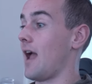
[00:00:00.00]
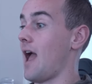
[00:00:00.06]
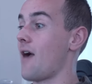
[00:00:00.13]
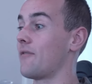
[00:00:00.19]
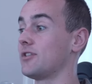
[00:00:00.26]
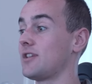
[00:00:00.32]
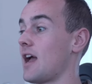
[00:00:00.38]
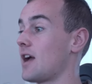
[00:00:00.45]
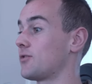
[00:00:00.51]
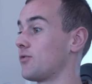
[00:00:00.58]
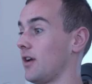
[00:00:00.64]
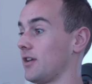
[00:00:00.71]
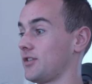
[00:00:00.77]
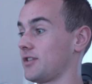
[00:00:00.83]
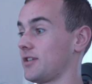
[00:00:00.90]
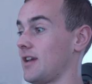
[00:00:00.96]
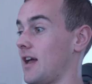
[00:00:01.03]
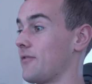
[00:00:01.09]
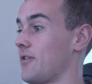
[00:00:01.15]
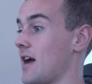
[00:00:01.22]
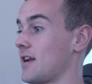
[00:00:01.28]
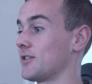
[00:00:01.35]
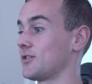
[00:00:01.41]
I have his address.
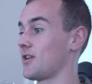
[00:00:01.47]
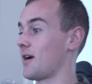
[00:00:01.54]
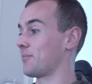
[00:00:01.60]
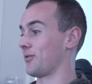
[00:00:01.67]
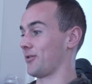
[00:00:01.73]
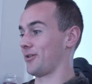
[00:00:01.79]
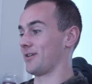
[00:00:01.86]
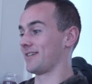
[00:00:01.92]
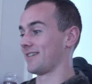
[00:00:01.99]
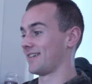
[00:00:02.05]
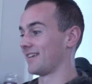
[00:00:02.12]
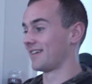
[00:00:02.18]
I've got his number.